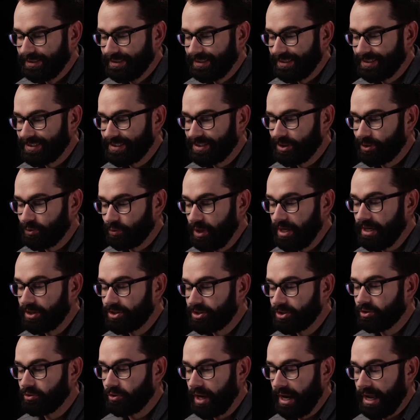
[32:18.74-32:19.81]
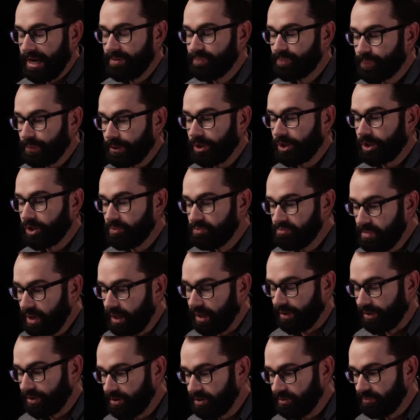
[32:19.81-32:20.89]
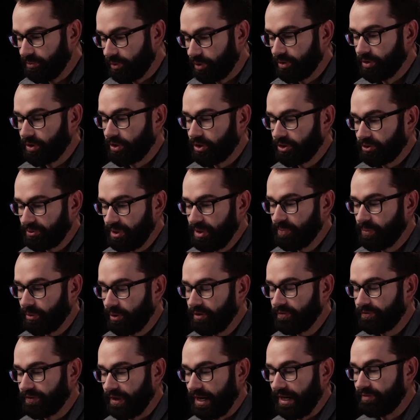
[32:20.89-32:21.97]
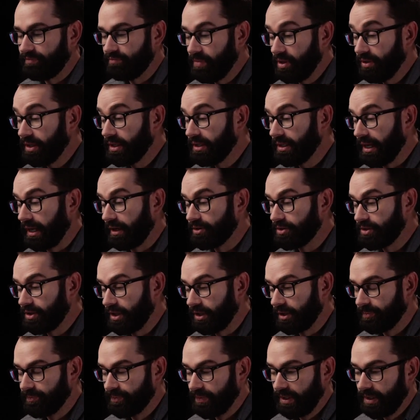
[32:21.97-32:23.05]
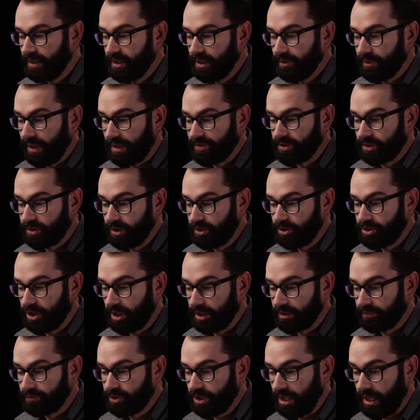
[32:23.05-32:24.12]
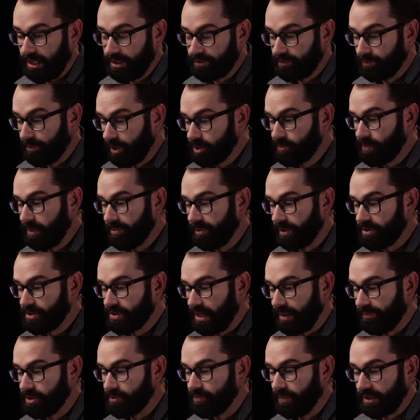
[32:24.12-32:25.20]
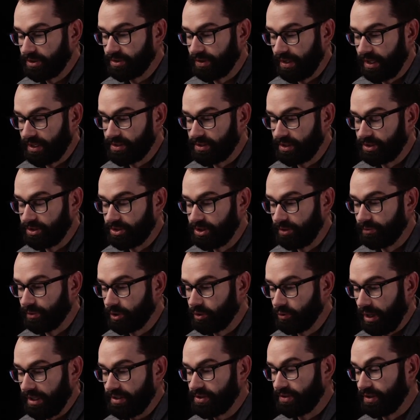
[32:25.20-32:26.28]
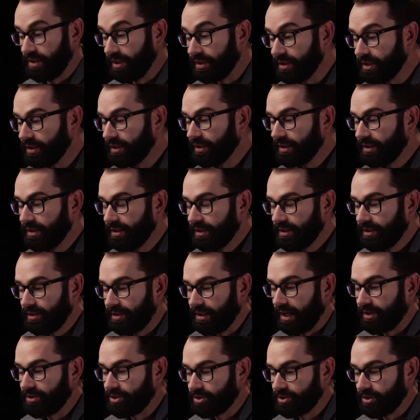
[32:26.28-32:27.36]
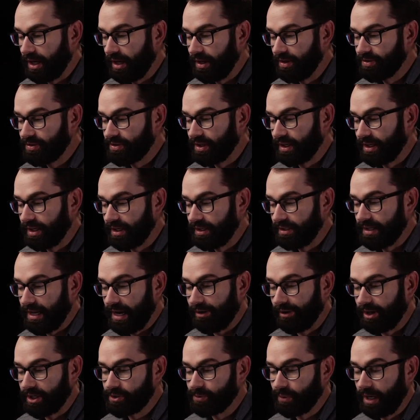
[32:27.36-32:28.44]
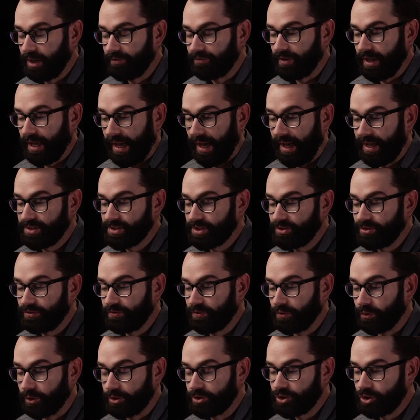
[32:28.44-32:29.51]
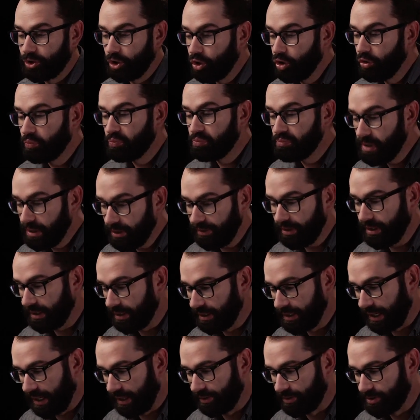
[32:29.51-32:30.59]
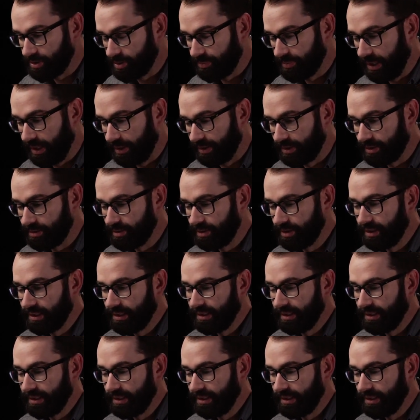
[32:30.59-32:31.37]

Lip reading: That's $300,000 per month, more than $3.5 million a year. While it's a good chunk of change, for most people, the sum is much less than she requested. Dr. Dre's now ex-wife asked for $2 million a month